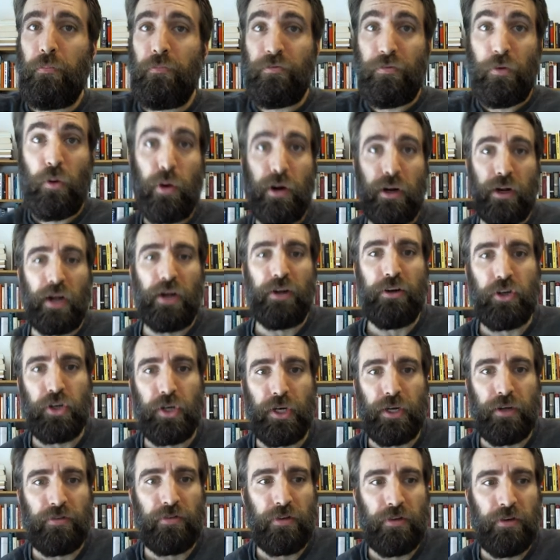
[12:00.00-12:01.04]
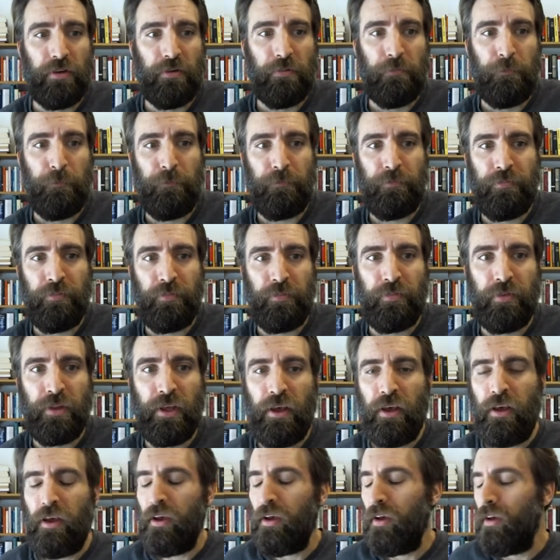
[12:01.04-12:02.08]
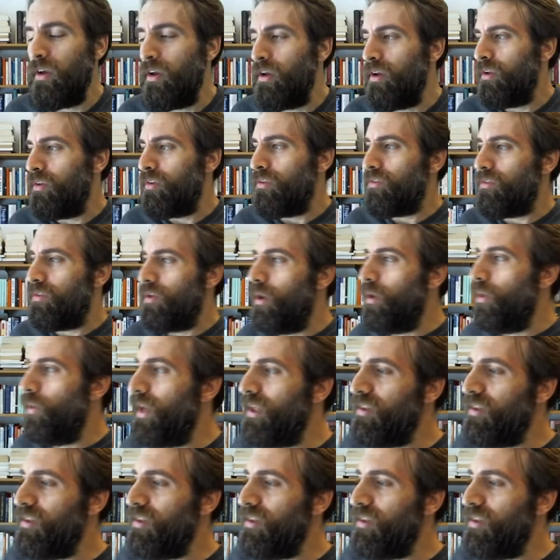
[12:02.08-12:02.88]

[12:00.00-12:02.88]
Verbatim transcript: foreign countries. So